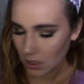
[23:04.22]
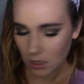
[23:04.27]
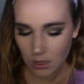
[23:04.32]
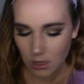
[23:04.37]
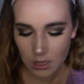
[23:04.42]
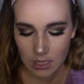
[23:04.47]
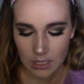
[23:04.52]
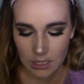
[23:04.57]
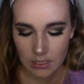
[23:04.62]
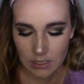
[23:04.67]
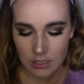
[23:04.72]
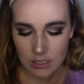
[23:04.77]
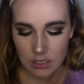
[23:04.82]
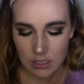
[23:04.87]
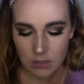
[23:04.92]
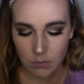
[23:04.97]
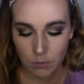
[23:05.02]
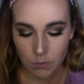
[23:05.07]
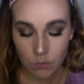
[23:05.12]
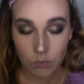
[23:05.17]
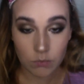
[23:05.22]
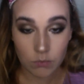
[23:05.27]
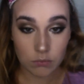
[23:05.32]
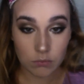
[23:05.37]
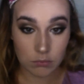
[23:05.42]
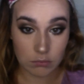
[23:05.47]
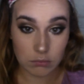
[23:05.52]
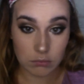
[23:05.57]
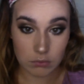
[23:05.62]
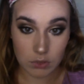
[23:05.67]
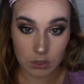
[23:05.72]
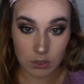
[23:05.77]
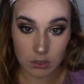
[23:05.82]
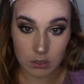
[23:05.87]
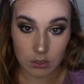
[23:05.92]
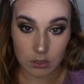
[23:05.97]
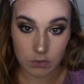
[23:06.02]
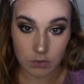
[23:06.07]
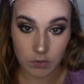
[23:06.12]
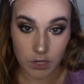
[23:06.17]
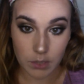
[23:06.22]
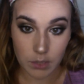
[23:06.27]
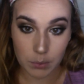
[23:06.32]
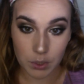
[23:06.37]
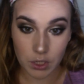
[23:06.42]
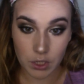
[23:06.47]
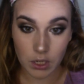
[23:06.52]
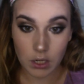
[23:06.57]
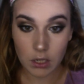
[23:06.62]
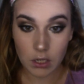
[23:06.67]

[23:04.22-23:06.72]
This is very pretty.